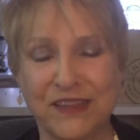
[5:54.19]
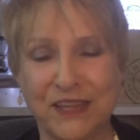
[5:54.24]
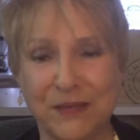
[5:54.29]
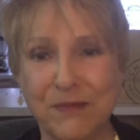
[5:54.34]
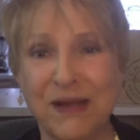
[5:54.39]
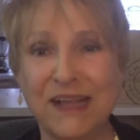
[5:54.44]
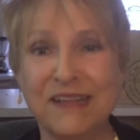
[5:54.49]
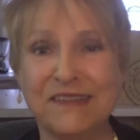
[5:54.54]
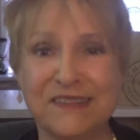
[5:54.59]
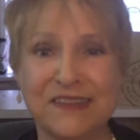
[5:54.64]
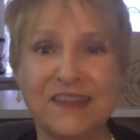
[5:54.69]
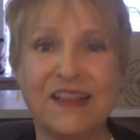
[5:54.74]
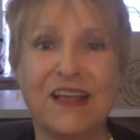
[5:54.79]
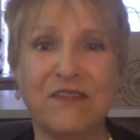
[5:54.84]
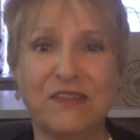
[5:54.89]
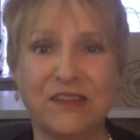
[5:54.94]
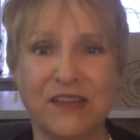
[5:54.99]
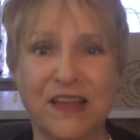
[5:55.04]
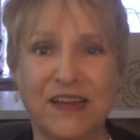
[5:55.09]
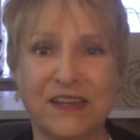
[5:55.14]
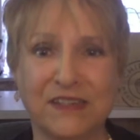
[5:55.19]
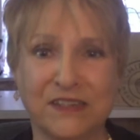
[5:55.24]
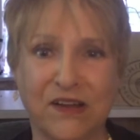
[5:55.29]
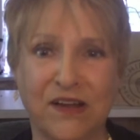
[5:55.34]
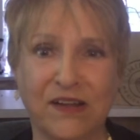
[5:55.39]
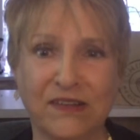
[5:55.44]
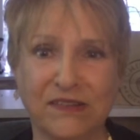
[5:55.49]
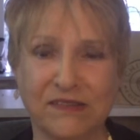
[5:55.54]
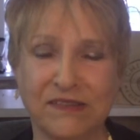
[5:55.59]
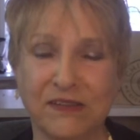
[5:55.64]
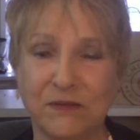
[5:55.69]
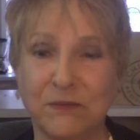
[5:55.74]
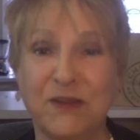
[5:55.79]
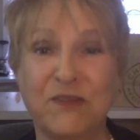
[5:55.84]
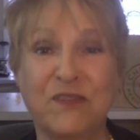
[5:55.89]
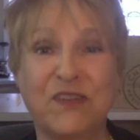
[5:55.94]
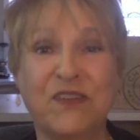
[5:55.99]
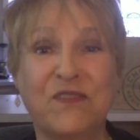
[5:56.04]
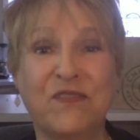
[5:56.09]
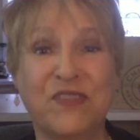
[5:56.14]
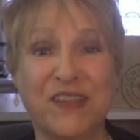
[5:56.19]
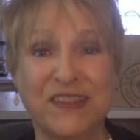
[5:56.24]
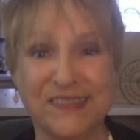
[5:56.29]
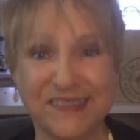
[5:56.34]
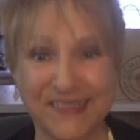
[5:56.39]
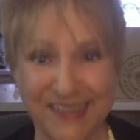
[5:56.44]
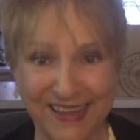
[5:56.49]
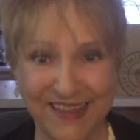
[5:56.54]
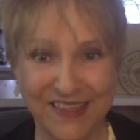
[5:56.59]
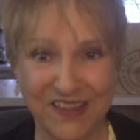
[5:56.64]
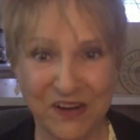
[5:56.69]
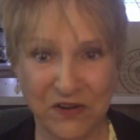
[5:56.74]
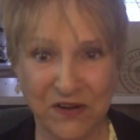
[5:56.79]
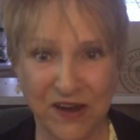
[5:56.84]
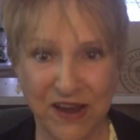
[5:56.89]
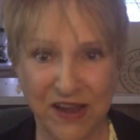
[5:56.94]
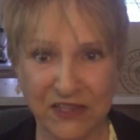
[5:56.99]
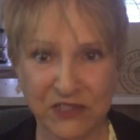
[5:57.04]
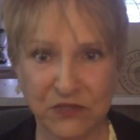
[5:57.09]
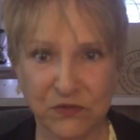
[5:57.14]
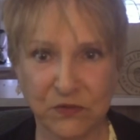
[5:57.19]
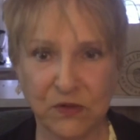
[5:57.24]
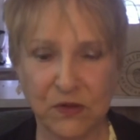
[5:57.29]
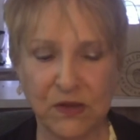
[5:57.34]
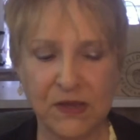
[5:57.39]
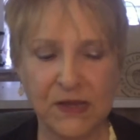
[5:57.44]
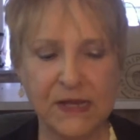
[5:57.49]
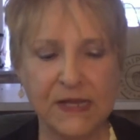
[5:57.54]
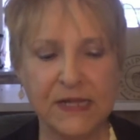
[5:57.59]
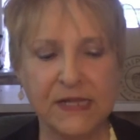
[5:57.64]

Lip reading: They might still have a lot of toxins in them, even if they say they're natural.